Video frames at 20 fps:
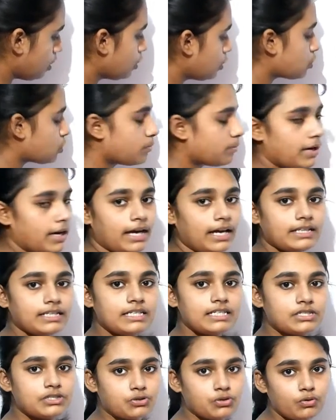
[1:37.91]
So by
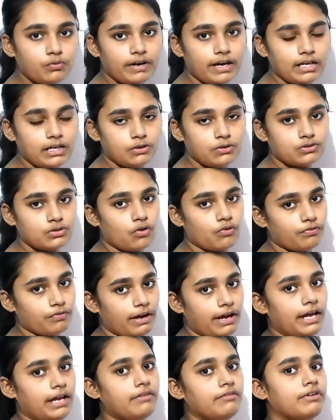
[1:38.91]
these two values of
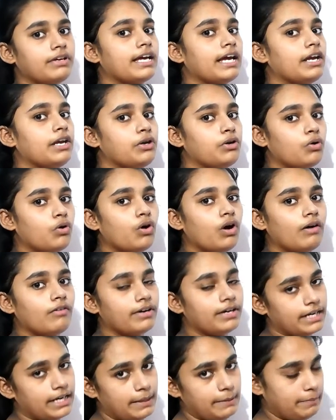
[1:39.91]
n, we can know
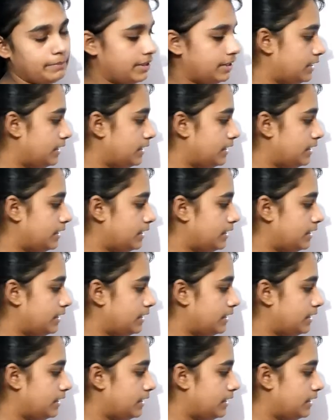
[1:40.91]
our AP.